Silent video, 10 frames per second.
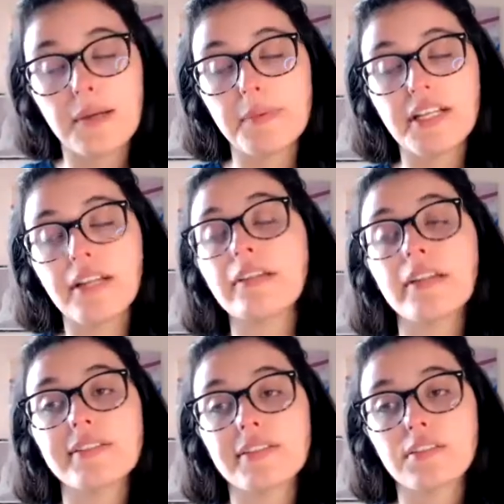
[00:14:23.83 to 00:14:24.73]
Let me tell you,
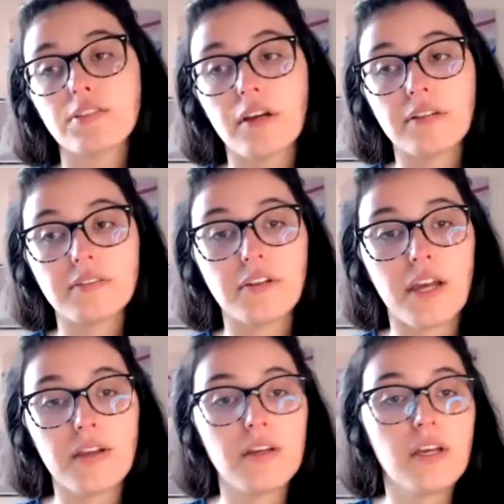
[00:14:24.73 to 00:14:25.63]
the list goes on.
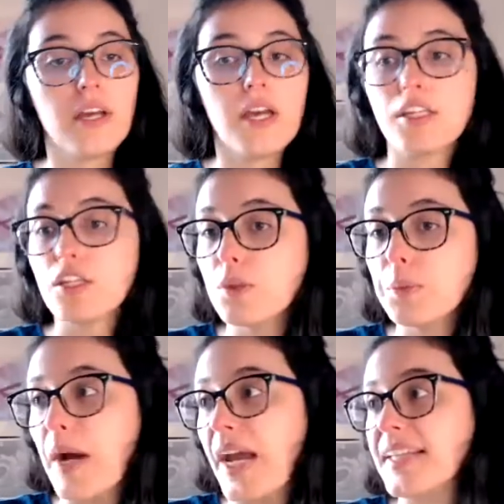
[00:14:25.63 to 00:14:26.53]
Okay. You
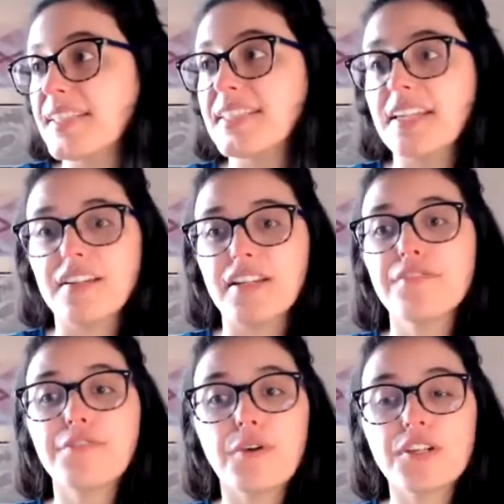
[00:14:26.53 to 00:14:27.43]
might see an
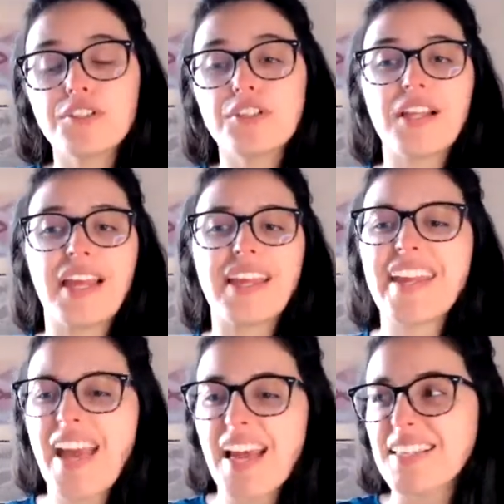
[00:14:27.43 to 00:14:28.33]
influencer, you're like,
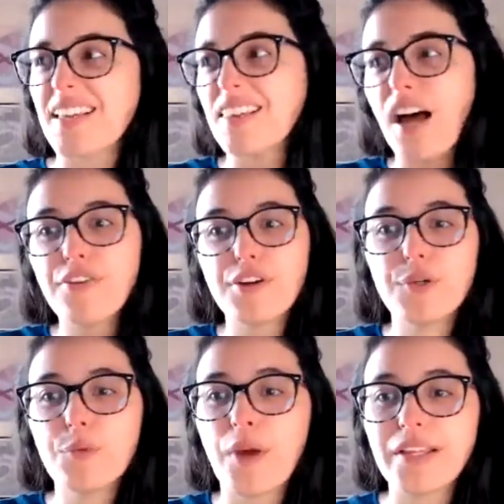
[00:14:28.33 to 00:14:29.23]
yes, I love
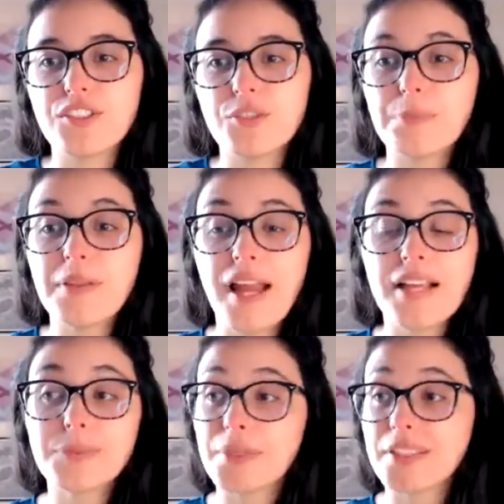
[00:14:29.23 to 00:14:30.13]
her way she
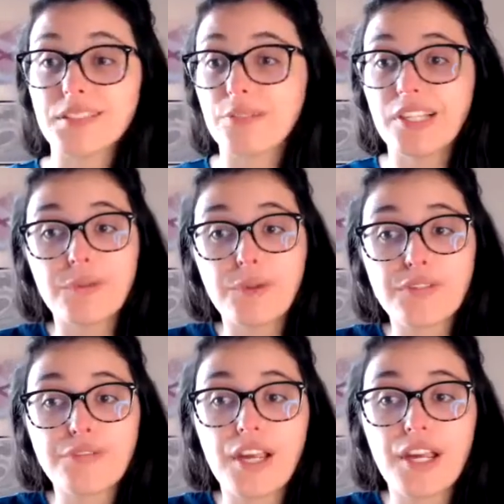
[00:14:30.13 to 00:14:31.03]
plans, but it doesn't really
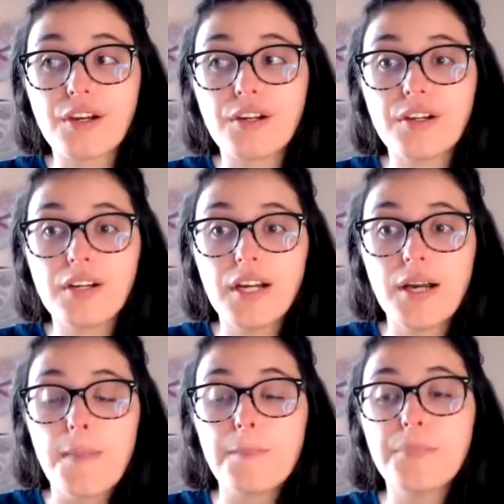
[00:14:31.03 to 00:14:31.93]
work for you.
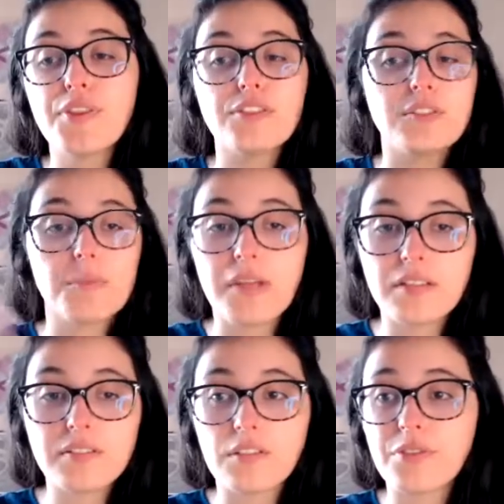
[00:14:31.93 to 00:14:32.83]
But there's
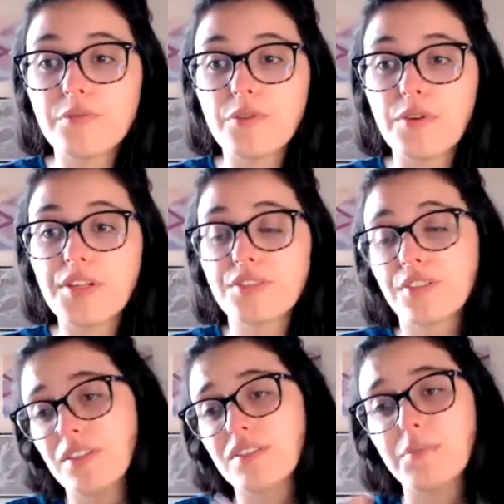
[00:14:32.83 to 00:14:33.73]
millions of
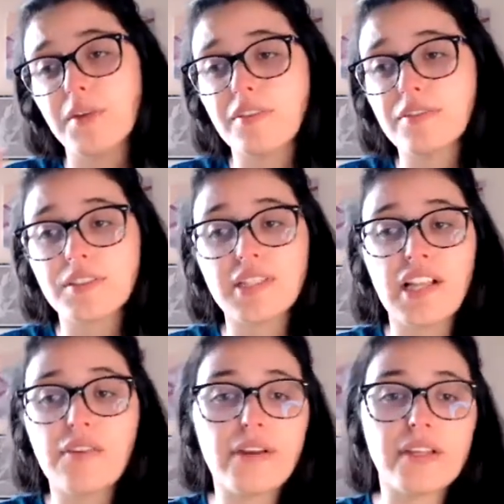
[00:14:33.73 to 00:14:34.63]
influencers and millions of
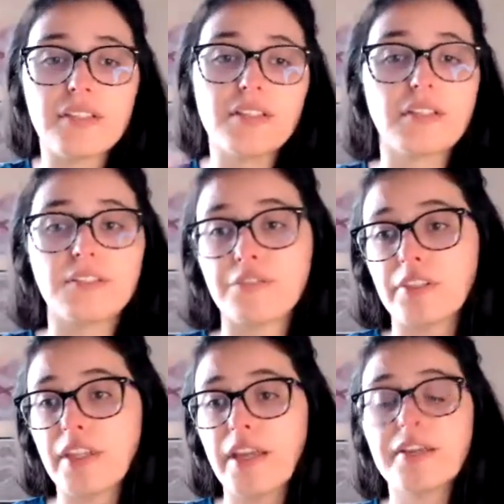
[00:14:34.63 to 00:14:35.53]
celebrities and
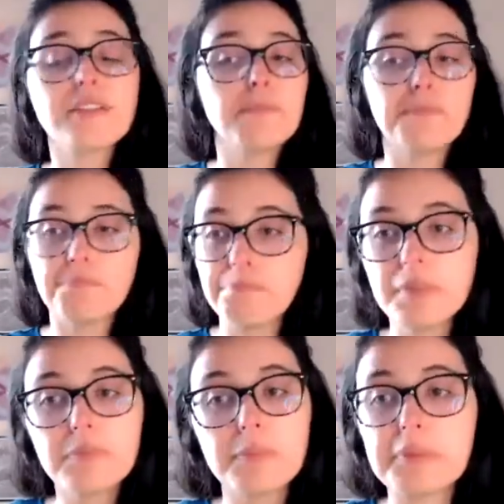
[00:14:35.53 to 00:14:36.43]
different things.
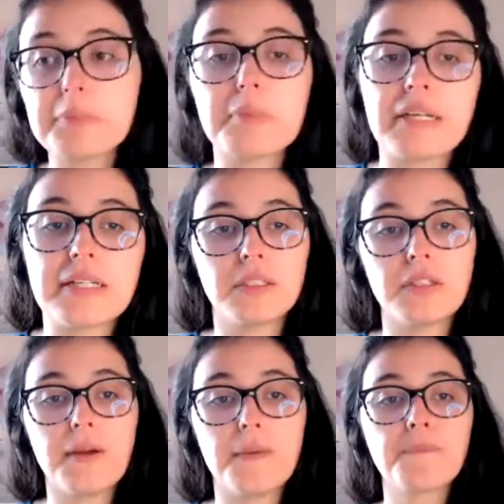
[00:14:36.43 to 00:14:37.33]
Blah, blah, blah, blah, blah.
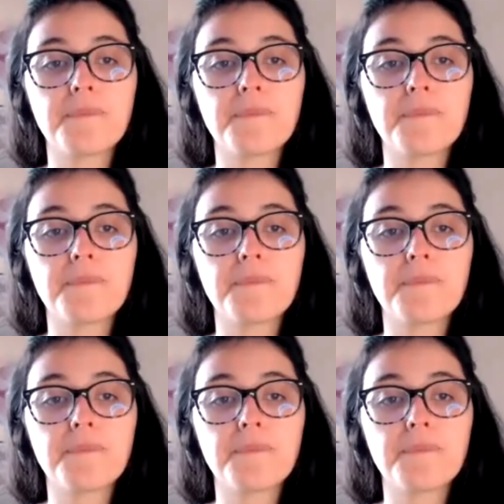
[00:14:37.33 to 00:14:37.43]
Okay.